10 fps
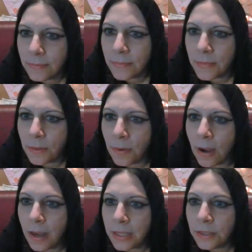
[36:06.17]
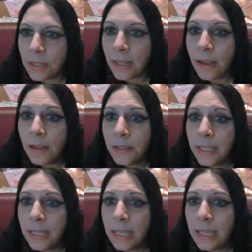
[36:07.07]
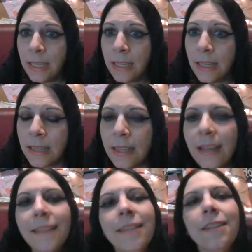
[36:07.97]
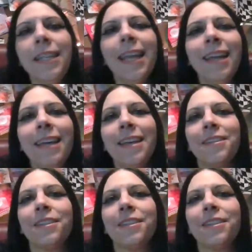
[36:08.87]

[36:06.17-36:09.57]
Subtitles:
The Raw had shut down. Oh yeah, yeah.